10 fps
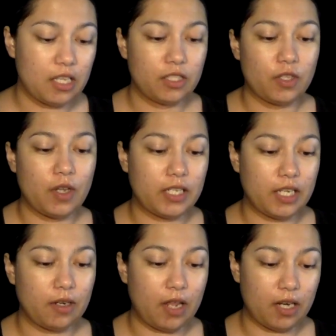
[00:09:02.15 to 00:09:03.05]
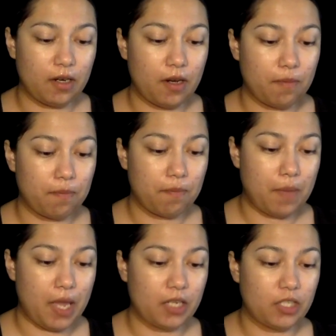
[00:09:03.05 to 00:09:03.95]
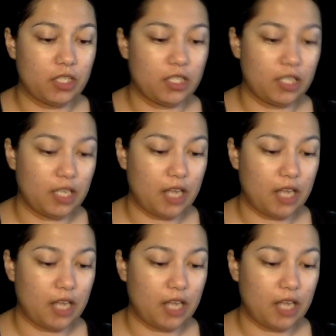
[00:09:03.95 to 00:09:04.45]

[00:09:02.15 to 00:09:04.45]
So I did end up managing to get